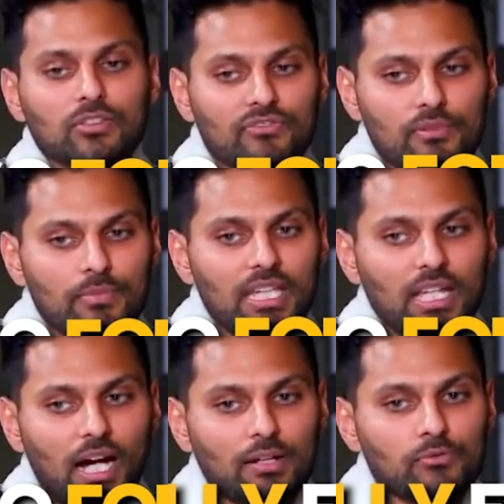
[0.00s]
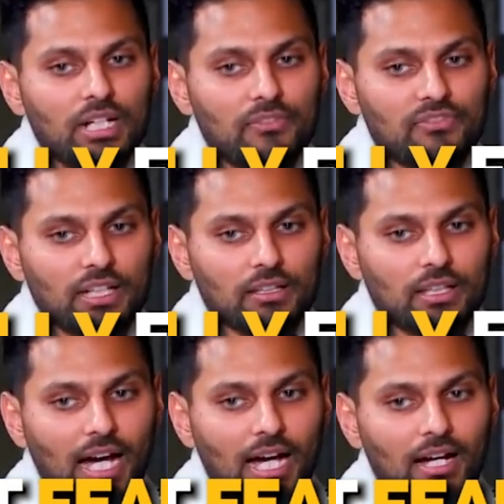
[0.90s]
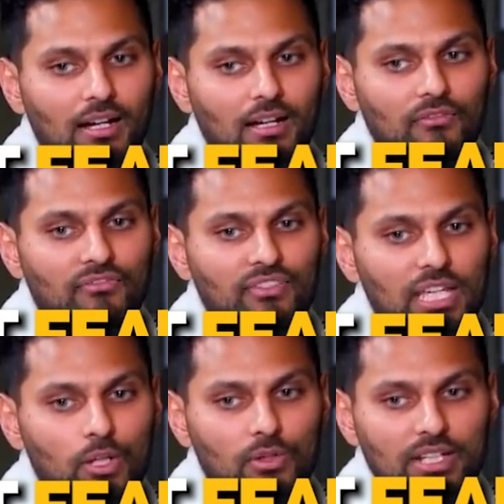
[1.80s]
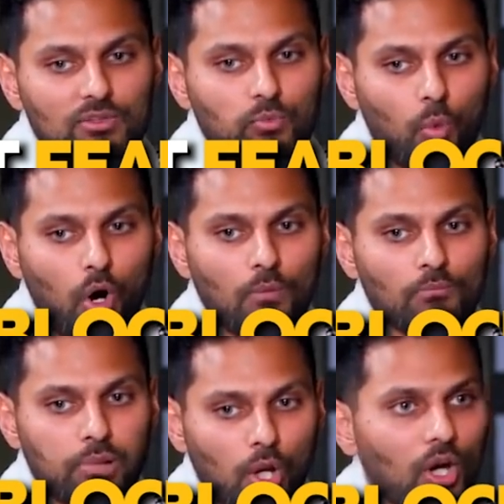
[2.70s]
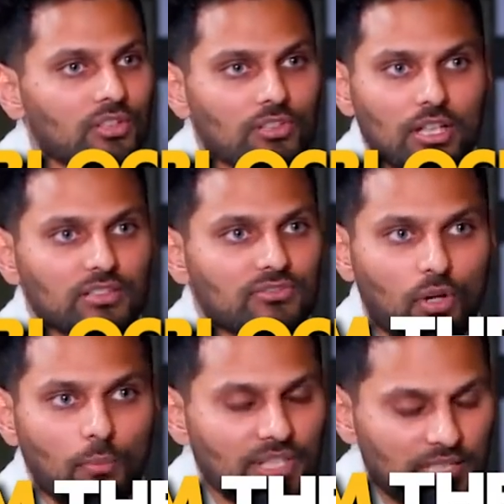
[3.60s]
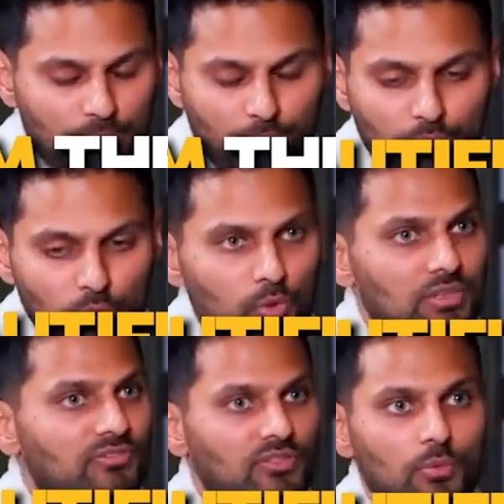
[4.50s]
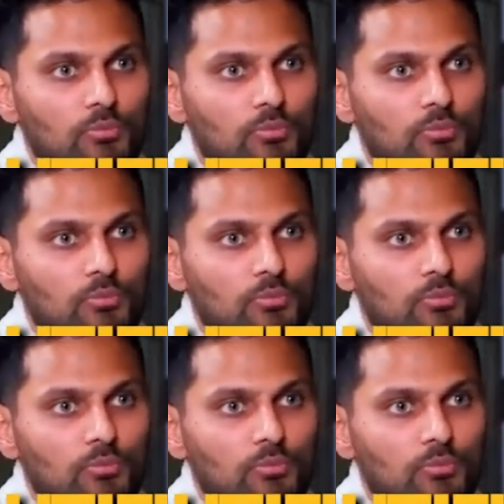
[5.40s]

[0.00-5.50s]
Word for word: so for me, I really feel that fear is what blocks us from these beautiful